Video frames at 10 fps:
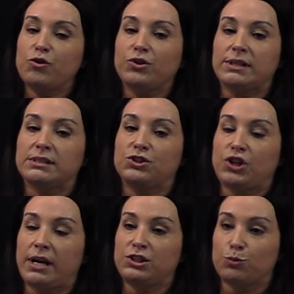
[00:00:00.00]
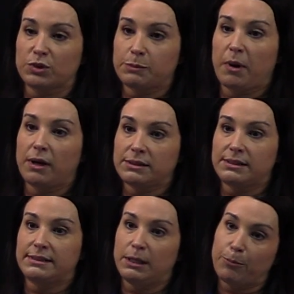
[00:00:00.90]
doesn't change in response to
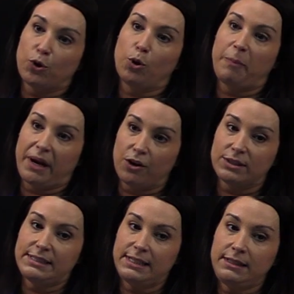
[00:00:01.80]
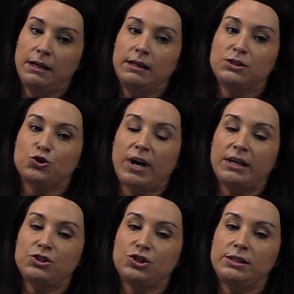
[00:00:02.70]
typical parenting
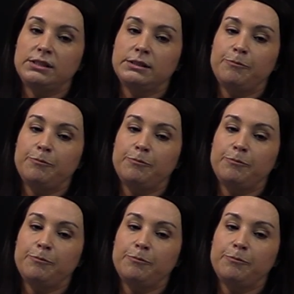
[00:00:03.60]
strategies.